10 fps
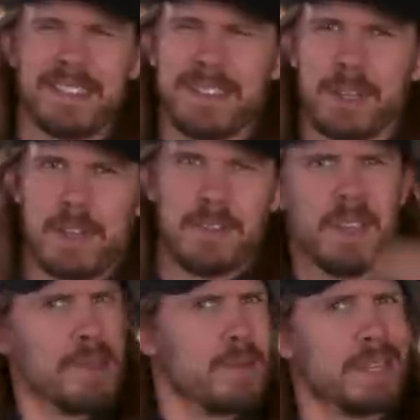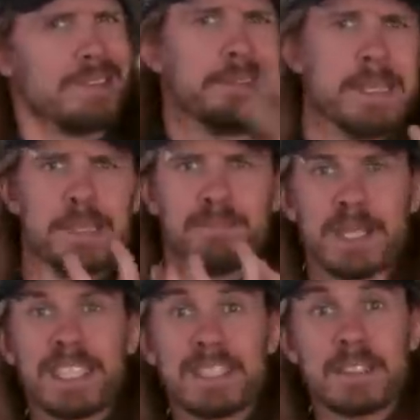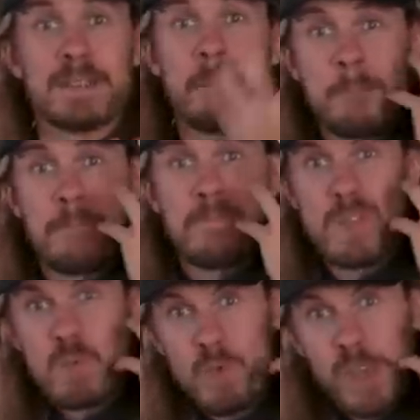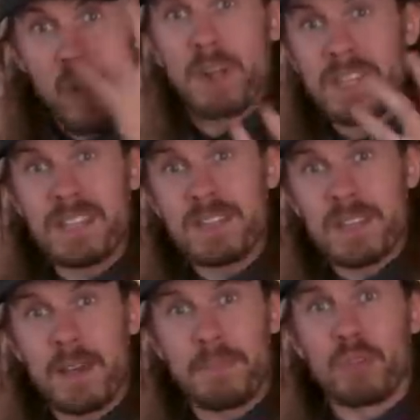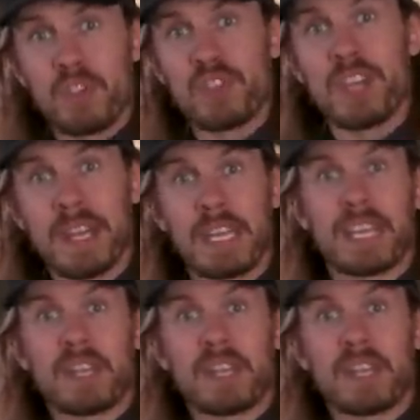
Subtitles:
that they're giving you that, please, we all need to appreciate and